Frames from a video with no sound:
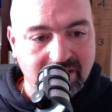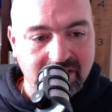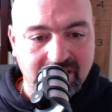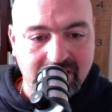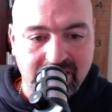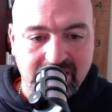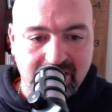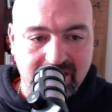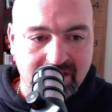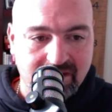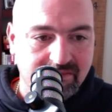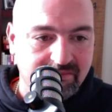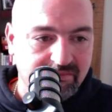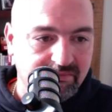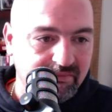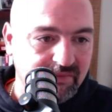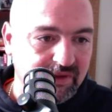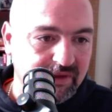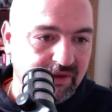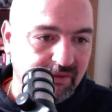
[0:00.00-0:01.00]
and,
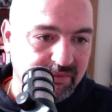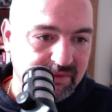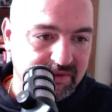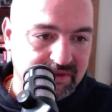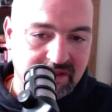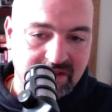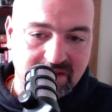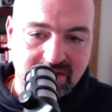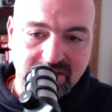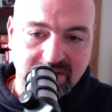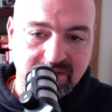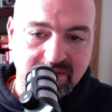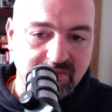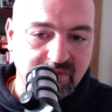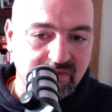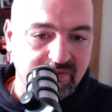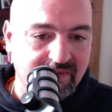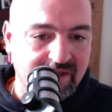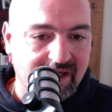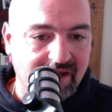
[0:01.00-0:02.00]
you know, potentially
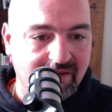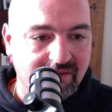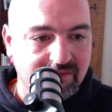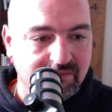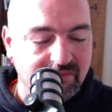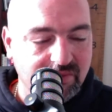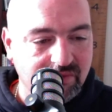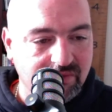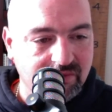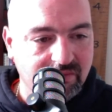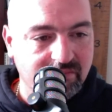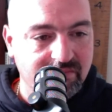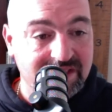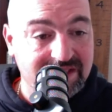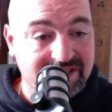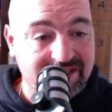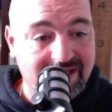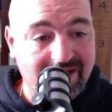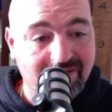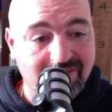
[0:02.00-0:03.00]

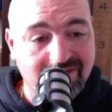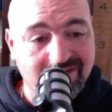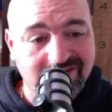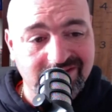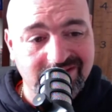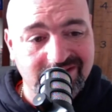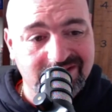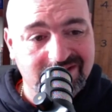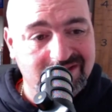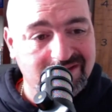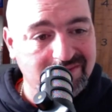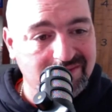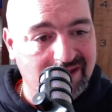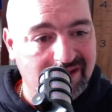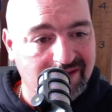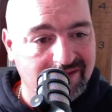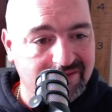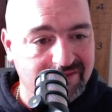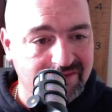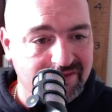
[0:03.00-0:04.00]
miss out on this
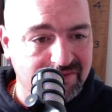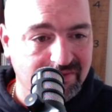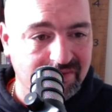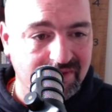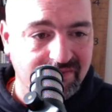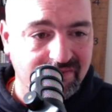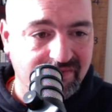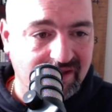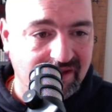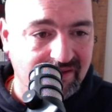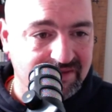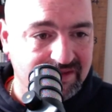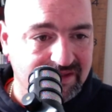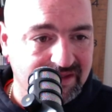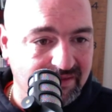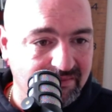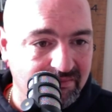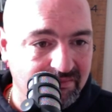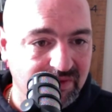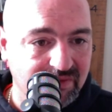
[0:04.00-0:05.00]

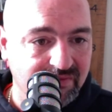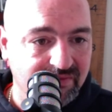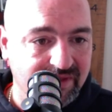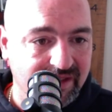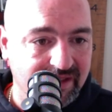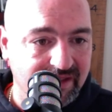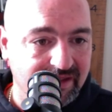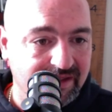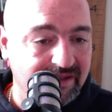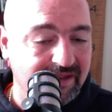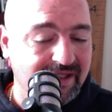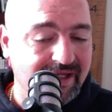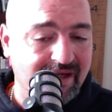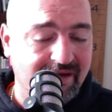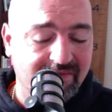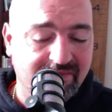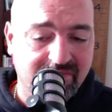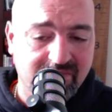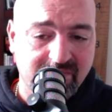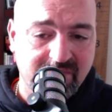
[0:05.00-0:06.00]
$2.25 move that it could
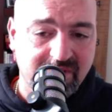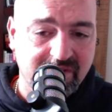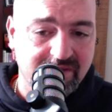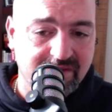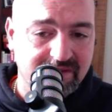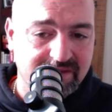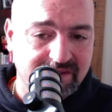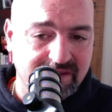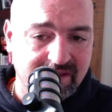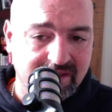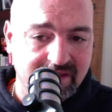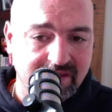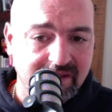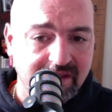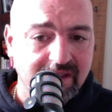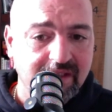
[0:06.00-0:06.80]
have from here to 10,